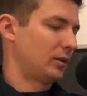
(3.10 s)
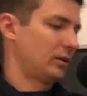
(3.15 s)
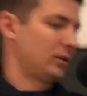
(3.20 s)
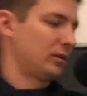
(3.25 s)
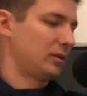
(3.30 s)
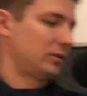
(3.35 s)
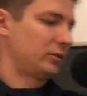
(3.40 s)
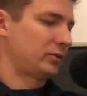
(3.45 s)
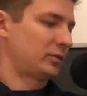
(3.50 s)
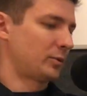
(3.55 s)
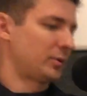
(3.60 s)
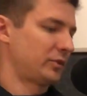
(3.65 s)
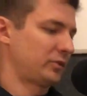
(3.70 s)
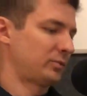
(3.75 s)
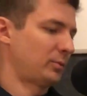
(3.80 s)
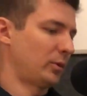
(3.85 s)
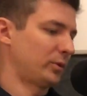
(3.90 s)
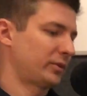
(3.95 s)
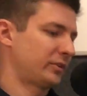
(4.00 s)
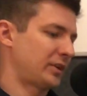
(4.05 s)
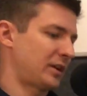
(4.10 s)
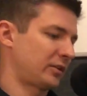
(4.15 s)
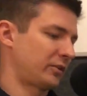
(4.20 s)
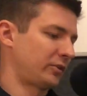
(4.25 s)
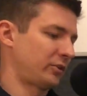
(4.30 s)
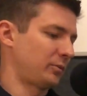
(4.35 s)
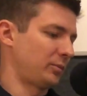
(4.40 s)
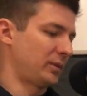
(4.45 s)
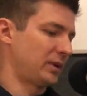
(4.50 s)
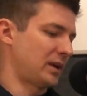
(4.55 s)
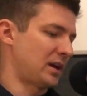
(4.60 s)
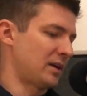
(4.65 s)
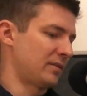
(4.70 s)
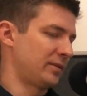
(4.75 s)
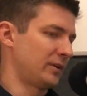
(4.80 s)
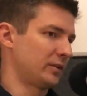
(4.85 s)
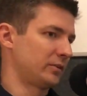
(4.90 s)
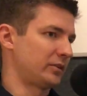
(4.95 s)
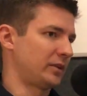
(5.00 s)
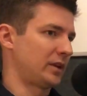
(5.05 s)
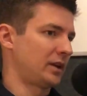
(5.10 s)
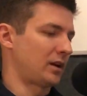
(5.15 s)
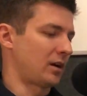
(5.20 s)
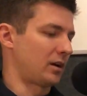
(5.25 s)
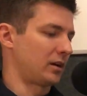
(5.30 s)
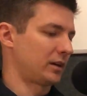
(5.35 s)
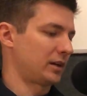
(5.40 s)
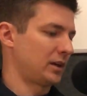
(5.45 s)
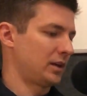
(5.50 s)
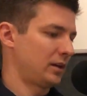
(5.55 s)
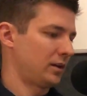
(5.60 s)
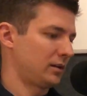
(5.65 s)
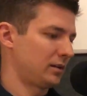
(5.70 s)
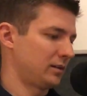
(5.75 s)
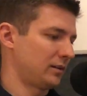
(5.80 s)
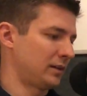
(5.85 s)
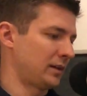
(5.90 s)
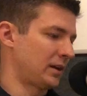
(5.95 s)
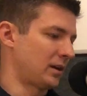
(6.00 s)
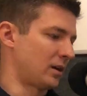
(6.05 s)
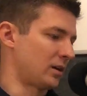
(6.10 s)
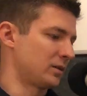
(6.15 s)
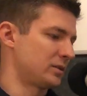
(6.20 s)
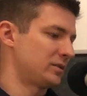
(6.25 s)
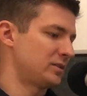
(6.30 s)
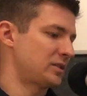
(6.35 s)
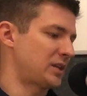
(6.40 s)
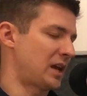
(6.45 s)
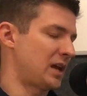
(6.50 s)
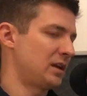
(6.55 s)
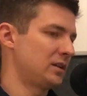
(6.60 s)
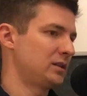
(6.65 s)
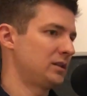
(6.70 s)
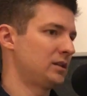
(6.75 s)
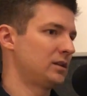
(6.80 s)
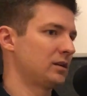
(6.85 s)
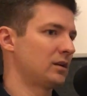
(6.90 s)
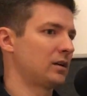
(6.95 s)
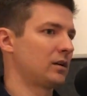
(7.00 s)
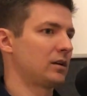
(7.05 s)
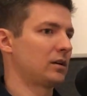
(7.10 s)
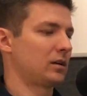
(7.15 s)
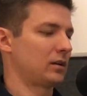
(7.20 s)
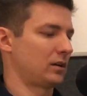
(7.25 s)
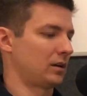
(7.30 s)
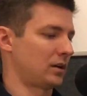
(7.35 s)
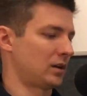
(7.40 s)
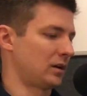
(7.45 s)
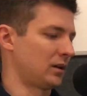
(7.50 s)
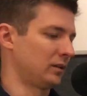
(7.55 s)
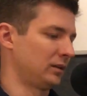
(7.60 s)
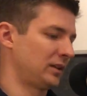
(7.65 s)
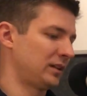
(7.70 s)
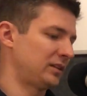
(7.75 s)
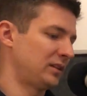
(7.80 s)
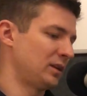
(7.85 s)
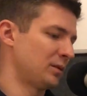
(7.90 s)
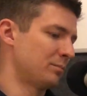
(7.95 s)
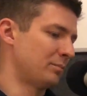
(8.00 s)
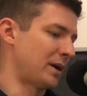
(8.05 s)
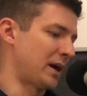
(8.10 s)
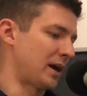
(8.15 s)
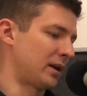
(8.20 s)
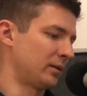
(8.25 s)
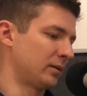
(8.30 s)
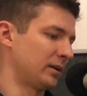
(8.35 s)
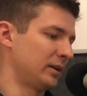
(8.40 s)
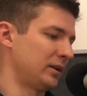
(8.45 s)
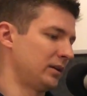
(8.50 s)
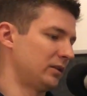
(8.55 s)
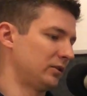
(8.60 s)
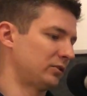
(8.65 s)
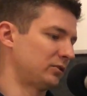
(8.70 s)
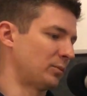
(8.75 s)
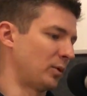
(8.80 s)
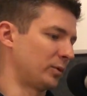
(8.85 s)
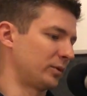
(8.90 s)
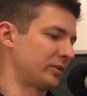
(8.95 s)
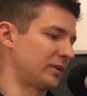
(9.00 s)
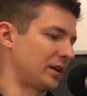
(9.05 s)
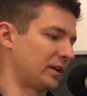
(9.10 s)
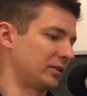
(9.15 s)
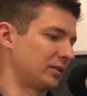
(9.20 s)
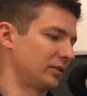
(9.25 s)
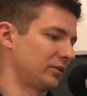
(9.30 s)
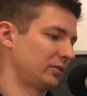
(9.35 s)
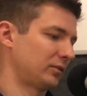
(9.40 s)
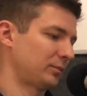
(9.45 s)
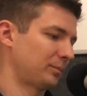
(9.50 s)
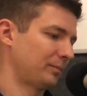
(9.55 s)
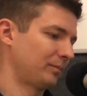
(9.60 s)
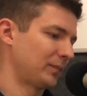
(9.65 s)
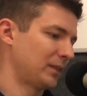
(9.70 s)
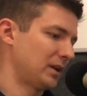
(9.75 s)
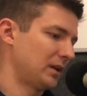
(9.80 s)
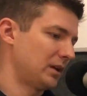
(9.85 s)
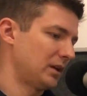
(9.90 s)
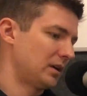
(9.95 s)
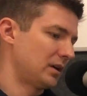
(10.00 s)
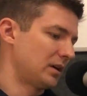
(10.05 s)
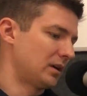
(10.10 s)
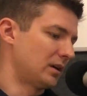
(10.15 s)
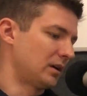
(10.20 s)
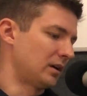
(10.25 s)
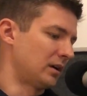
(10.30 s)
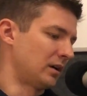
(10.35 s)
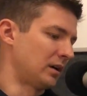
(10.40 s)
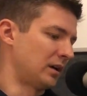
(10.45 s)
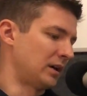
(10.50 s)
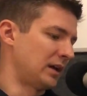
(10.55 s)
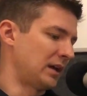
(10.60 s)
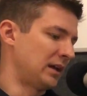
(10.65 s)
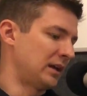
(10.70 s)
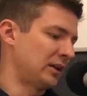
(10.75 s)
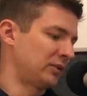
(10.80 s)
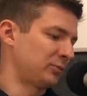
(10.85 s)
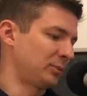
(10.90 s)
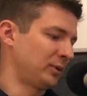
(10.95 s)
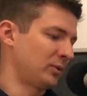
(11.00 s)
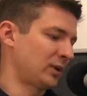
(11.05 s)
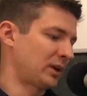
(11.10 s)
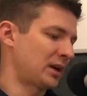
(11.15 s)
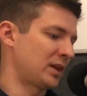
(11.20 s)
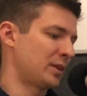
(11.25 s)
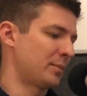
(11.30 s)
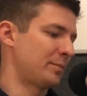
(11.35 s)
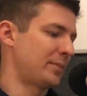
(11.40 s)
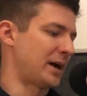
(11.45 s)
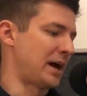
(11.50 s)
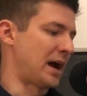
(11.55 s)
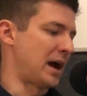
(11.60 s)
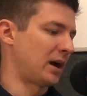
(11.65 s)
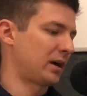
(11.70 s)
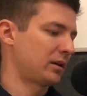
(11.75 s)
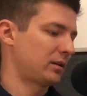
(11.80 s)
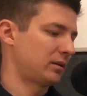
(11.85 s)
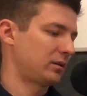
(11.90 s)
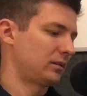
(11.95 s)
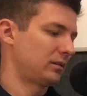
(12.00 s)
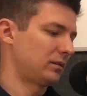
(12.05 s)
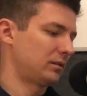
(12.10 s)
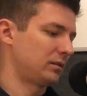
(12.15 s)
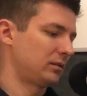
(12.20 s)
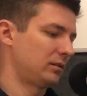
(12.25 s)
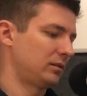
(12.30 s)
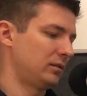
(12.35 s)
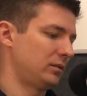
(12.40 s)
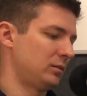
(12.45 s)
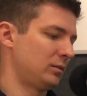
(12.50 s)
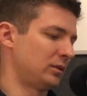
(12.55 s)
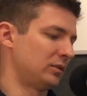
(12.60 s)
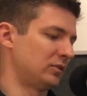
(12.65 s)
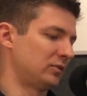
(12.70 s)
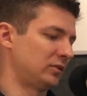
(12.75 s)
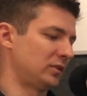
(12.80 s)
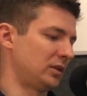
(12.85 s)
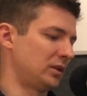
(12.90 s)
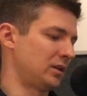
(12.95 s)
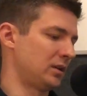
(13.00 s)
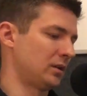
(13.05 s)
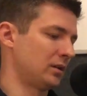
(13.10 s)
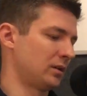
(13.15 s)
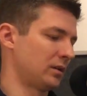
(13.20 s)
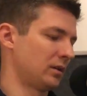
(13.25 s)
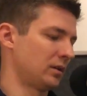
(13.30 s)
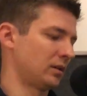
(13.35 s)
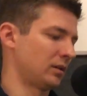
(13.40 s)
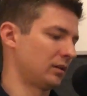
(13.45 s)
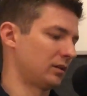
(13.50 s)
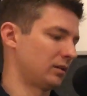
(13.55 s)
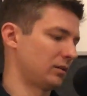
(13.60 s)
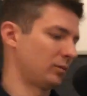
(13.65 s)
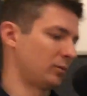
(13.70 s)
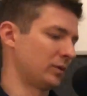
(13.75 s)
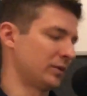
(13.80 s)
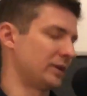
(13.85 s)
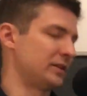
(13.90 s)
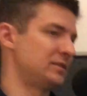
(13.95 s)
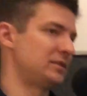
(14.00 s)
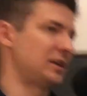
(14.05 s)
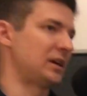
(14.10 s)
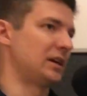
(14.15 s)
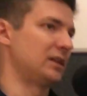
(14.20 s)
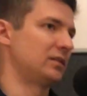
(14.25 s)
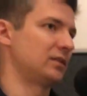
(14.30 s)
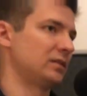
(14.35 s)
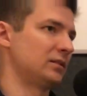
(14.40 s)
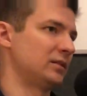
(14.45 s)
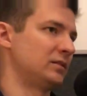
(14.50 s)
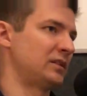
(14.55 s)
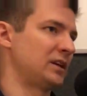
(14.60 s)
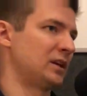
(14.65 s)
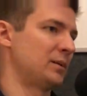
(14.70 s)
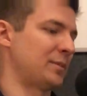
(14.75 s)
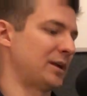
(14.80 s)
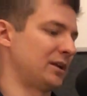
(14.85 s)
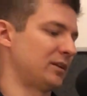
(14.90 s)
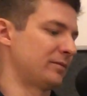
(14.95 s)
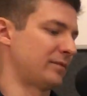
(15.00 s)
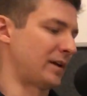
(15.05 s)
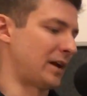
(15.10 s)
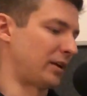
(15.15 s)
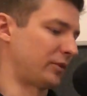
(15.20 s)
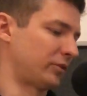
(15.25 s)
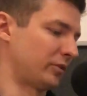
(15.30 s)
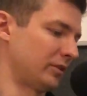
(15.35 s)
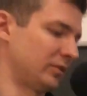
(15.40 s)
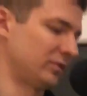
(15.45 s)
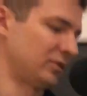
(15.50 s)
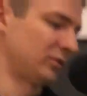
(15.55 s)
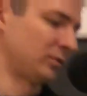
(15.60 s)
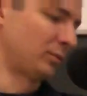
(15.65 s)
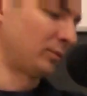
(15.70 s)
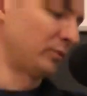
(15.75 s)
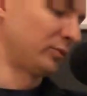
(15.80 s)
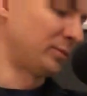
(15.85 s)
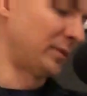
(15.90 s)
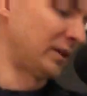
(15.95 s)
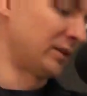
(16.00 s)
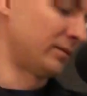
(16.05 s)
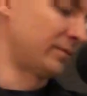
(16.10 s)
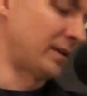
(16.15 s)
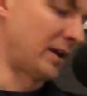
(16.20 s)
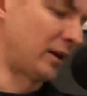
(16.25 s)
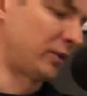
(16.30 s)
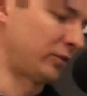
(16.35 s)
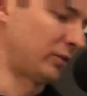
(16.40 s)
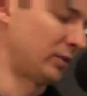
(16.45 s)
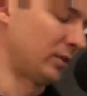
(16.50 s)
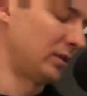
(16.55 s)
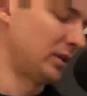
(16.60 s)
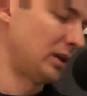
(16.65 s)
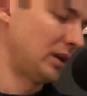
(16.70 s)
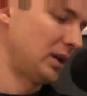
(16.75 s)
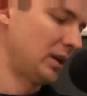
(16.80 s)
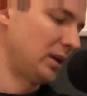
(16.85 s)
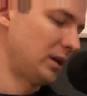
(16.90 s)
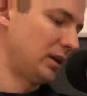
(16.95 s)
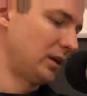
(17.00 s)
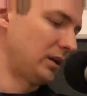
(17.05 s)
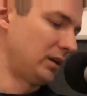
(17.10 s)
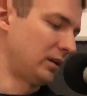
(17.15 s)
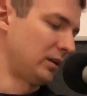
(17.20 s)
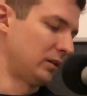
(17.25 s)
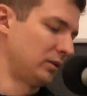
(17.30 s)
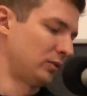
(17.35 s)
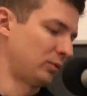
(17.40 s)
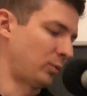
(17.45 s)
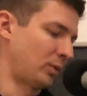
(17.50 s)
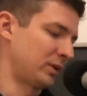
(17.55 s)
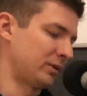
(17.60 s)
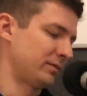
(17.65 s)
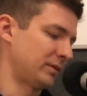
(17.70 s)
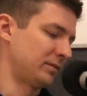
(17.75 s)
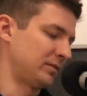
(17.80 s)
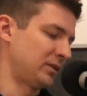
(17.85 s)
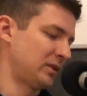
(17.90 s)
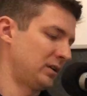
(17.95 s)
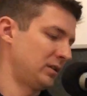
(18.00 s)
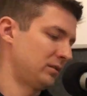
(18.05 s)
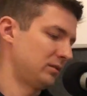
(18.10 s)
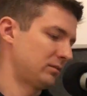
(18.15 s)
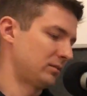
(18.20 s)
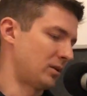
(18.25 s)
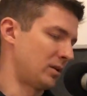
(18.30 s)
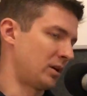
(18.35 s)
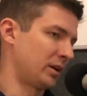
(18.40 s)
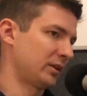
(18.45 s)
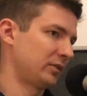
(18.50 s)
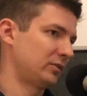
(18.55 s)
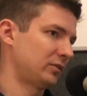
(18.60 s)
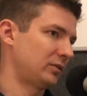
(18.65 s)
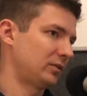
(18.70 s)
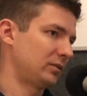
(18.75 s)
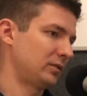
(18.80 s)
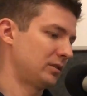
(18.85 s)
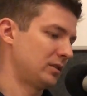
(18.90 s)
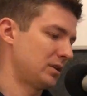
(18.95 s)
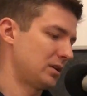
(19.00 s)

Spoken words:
So the smoke detectors that we have here today are Kidde. They are 10-year lithium battery smoke detectors. And as we look on the back, you can see here where the date of manufacture is. This one was manufactured in 2015, August.